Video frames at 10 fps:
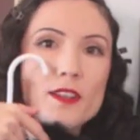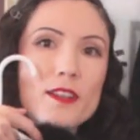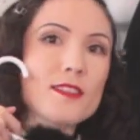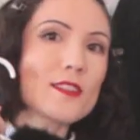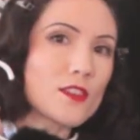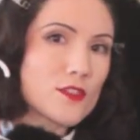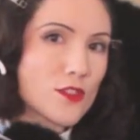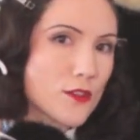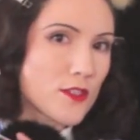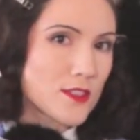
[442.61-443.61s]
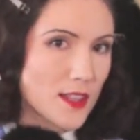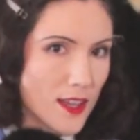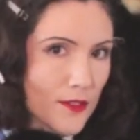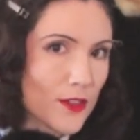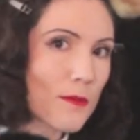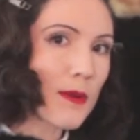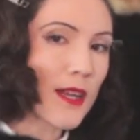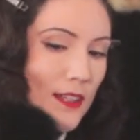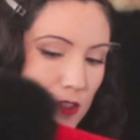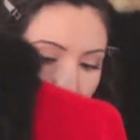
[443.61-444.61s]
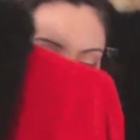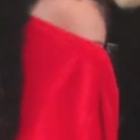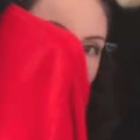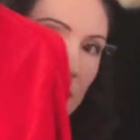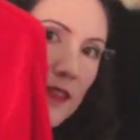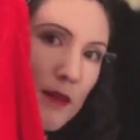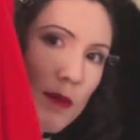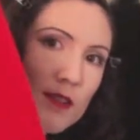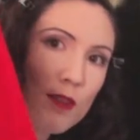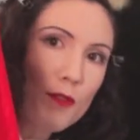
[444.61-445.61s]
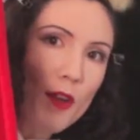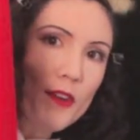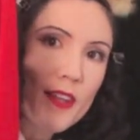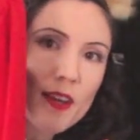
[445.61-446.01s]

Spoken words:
and it is like the softest thing ever, but I just don't really see myself wearing